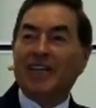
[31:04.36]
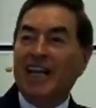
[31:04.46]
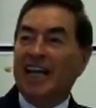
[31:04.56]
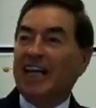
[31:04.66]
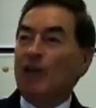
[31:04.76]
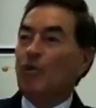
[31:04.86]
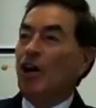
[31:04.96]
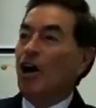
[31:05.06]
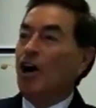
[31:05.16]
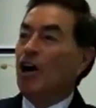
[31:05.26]
and I will
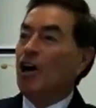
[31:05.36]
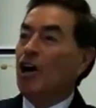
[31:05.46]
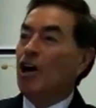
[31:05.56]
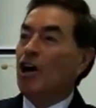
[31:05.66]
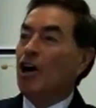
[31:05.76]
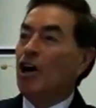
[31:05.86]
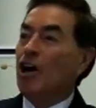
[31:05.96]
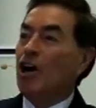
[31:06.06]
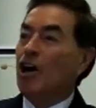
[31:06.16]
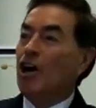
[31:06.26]
harden
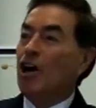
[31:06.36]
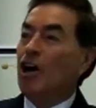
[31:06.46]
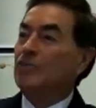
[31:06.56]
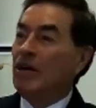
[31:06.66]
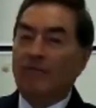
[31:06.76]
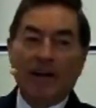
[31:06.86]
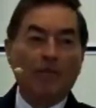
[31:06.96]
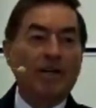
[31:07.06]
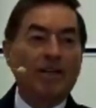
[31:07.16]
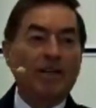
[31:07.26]
whatever I want to
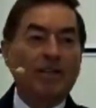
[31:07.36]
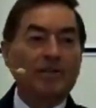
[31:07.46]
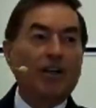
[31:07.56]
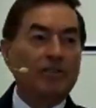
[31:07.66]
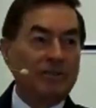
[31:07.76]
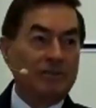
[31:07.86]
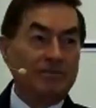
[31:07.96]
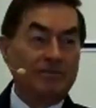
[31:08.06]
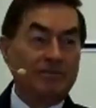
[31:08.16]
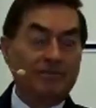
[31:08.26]
harden.
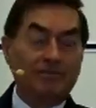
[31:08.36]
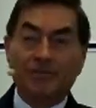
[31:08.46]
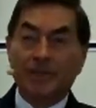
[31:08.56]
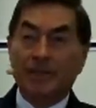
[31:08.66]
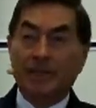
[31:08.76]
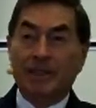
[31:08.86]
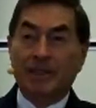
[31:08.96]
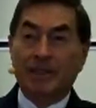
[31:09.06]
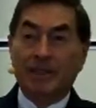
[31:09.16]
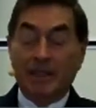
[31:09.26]
And
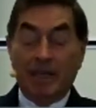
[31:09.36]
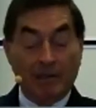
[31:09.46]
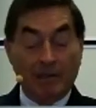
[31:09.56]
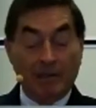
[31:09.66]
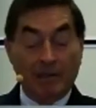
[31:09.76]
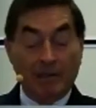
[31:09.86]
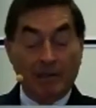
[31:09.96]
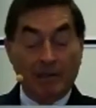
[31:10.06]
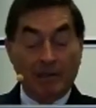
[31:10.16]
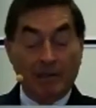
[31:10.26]
of course, I don't
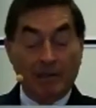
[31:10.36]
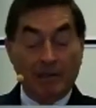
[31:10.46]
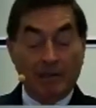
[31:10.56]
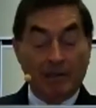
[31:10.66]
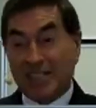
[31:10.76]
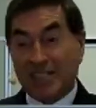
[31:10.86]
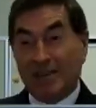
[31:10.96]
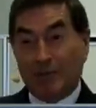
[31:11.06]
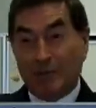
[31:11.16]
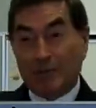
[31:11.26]
have the time to
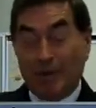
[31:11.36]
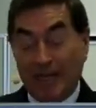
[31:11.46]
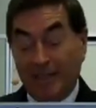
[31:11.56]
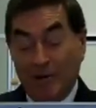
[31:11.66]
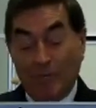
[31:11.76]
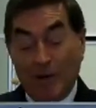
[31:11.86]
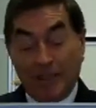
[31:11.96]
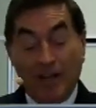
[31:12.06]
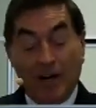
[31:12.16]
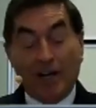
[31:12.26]
explain what that
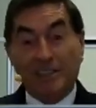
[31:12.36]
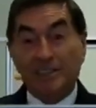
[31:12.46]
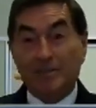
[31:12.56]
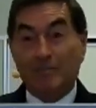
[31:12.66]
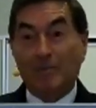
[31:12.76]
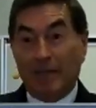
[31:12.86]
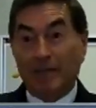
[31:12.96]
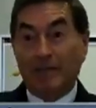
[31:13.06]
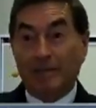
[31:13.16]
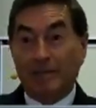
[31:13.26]
hardens mean,
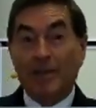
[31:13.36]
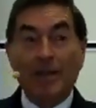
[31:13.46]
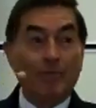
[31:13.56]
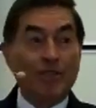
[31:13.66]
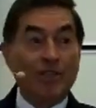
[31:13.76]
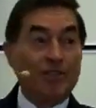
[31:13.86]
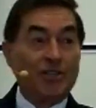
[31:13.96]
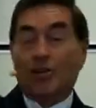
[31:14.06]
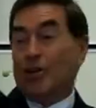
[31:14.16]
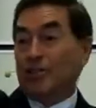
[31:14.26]
which is
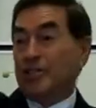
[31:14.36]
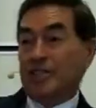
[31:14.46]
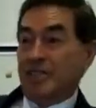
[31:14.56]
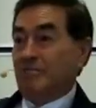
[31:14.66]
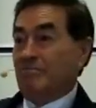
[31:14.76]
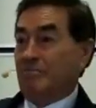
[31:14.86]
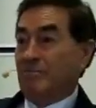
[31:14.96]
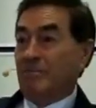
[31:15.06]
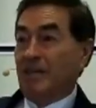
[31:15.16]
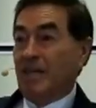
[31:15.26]
just
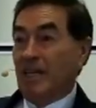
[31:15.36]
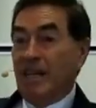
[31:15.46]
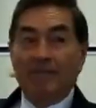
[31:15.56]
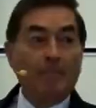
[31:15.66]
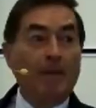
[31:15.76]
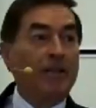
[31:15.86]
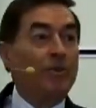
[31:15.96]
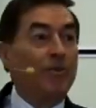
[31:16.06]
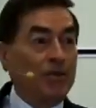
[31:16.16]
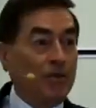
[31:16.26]
leaving man to his
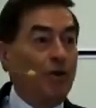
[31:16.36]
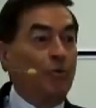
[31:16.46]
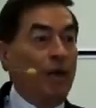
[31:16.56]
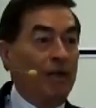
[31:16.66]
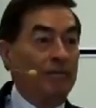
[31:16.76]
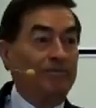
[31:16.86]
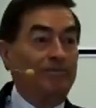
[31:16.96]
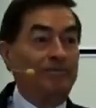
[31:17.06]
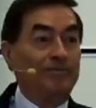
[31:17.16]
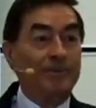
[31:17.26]
own will.
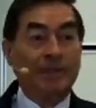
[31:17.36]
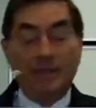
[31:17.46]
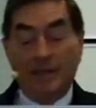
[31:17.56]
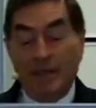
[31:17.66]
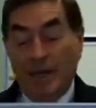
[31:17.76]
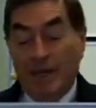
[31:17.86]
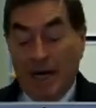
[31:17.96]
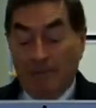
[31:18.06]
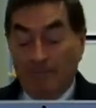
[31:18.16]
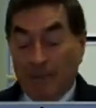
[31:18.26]
Uh,
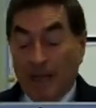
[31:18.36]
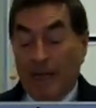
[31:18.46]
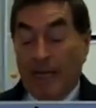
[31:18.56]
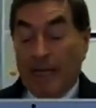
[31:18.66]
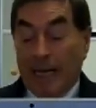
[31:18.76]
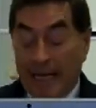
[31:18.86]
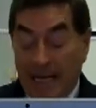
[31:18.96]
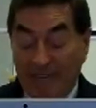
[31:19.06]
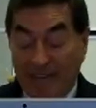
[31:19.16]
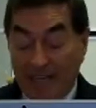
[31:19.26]
in any event,